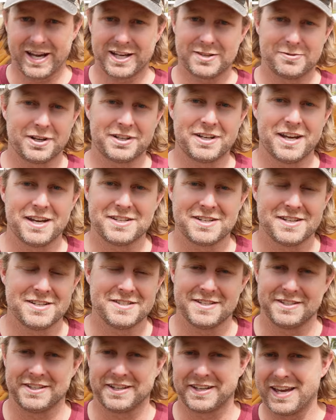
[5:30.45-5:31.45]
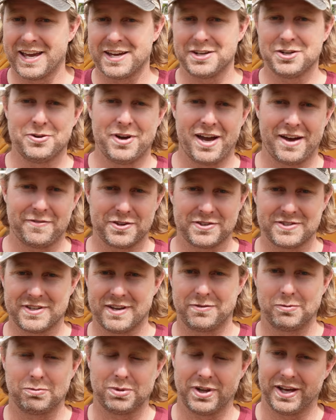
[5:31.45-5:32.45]
expectations and you can't do half the
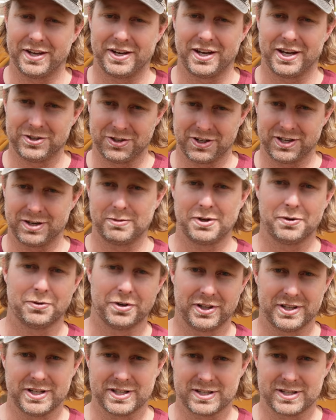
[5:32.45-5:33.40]
stuff you planned on, you're going to be really